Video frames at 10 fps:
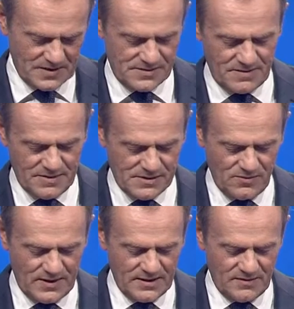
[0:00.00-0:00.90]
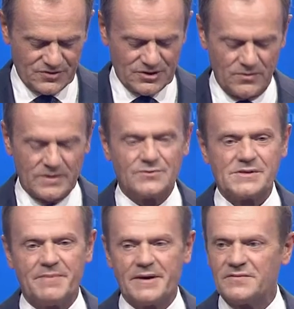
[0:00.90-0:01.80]
is the best way of showing
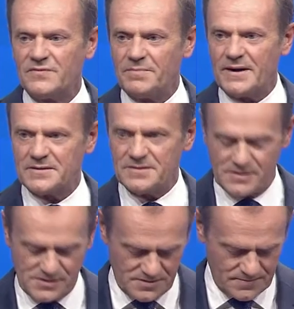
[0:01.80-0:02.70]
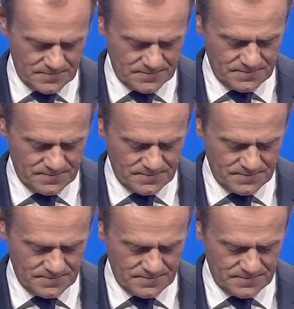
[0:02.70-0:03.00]
respect for partners.